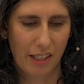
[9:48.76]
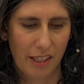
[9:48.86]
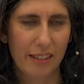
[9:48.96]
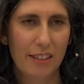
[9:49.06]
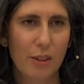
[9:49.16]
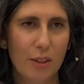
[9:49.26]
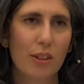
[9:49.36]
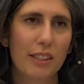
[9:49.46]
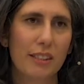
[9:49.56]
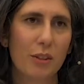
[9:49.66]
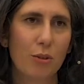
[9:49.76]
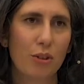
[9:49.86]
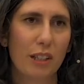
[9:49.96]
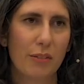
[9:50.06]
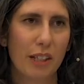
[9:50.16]
ESA is also an
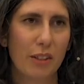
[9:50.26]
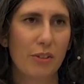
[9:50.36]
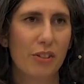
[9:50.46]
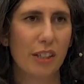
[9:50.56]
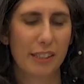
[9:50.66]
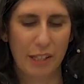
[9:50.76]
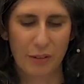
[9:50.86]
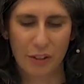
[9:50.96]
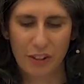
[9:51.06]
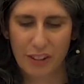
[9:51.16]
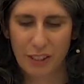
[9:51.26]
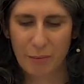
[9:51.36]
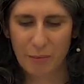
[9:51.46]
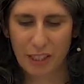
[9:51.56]
institution that values uh, diversity,